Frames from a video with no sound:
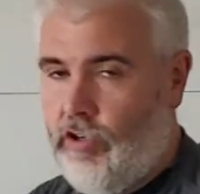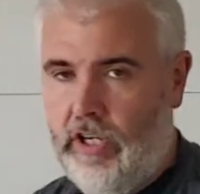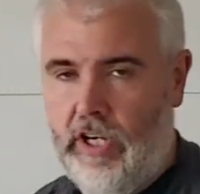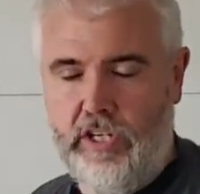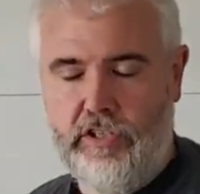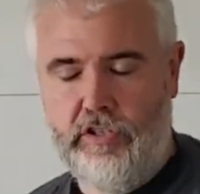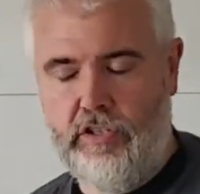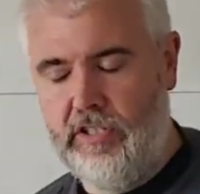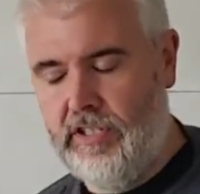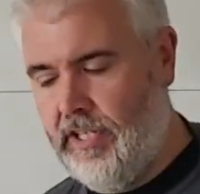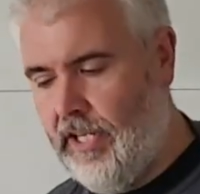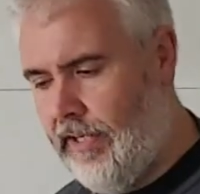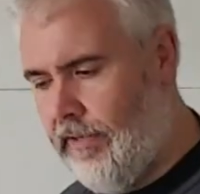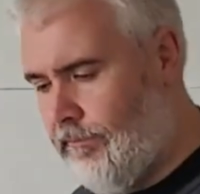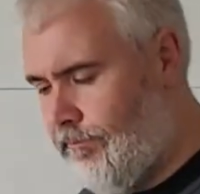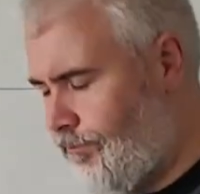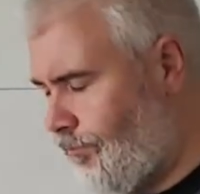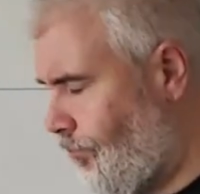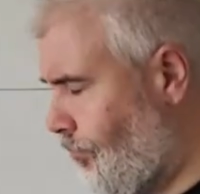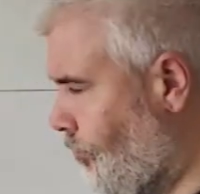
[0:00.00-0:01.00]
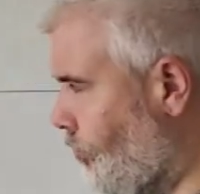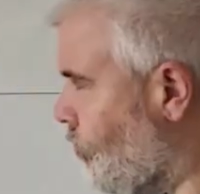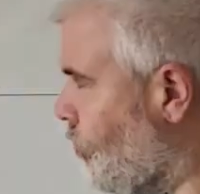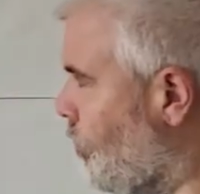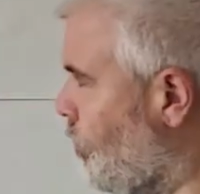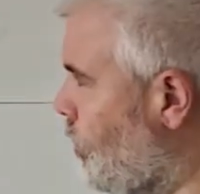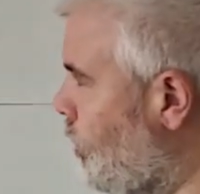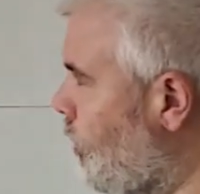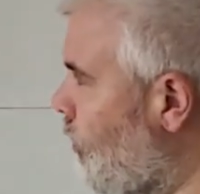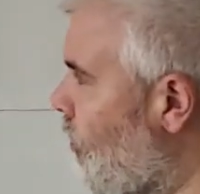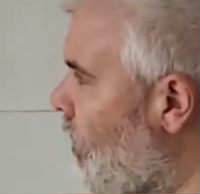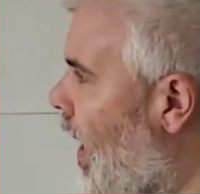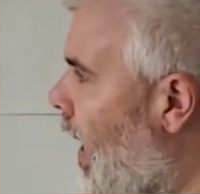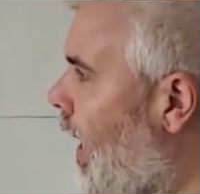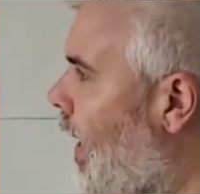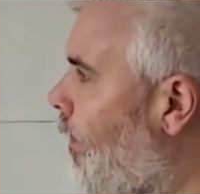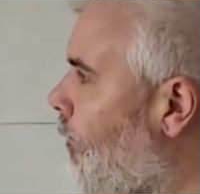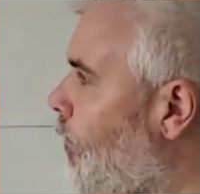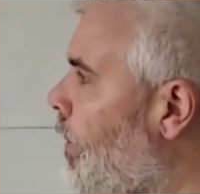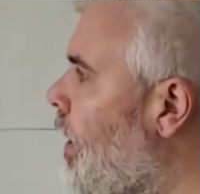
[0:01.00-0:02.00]
3, I should have said.
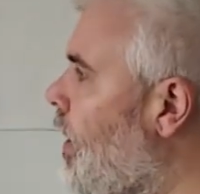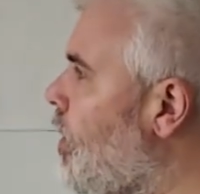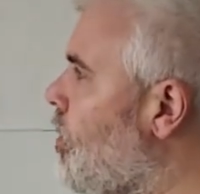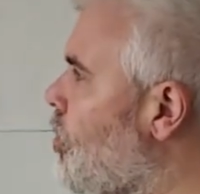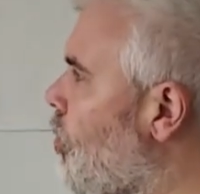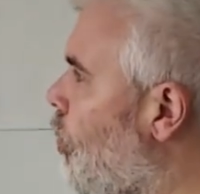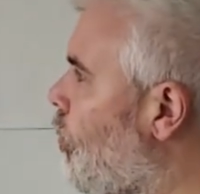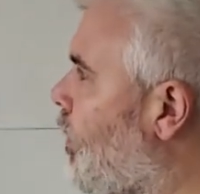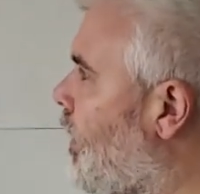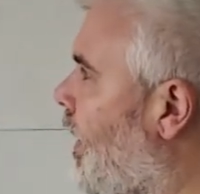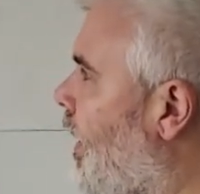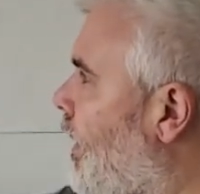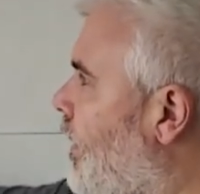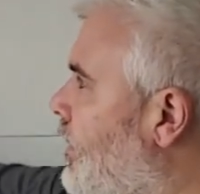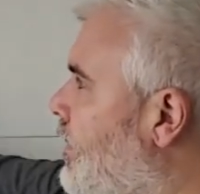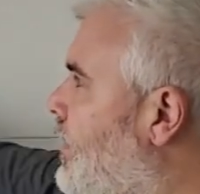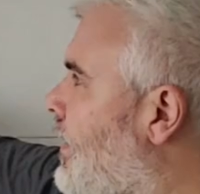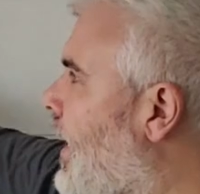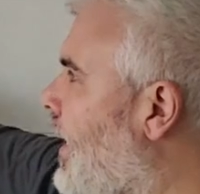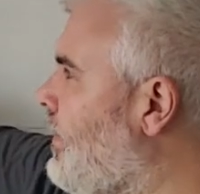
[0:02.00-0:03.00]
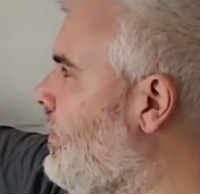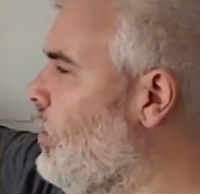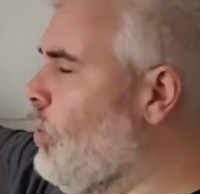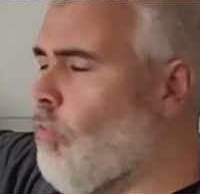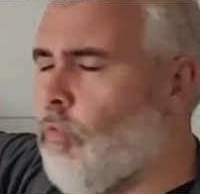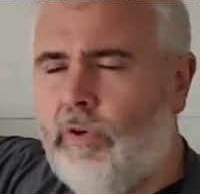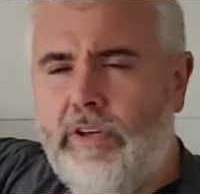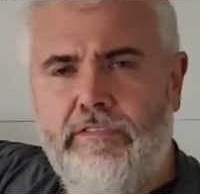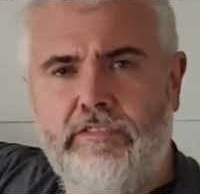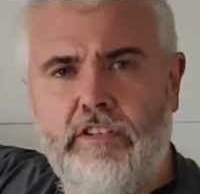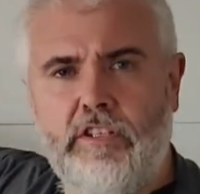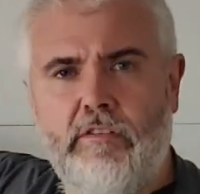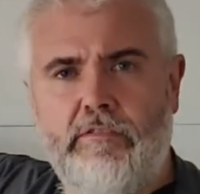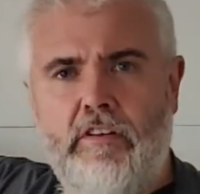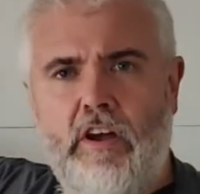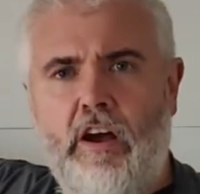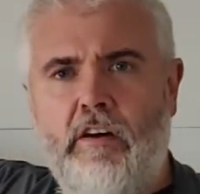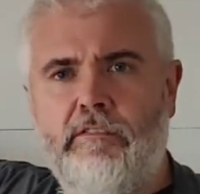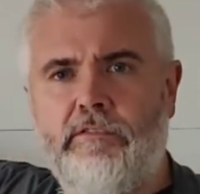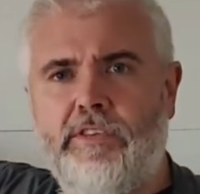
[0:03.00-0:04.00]
Um, so to, to get the derivative
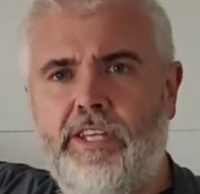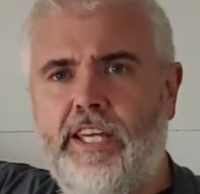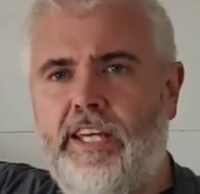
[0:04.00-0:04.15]
of